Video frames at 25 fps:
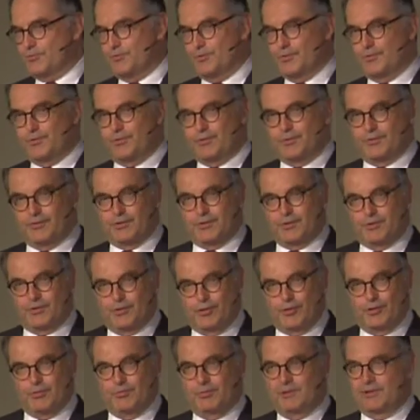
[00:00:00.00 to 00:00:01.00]
more on the
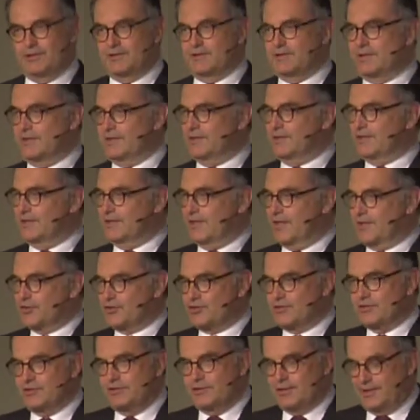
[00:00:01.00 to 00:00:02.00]
global and the
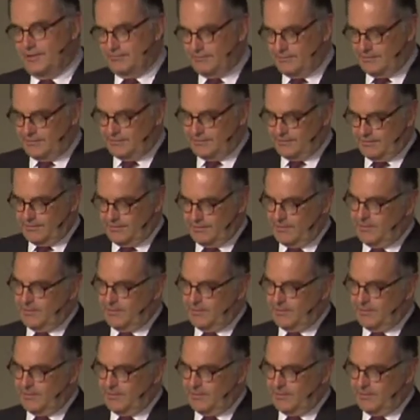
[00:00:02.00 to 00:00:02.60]
international level, and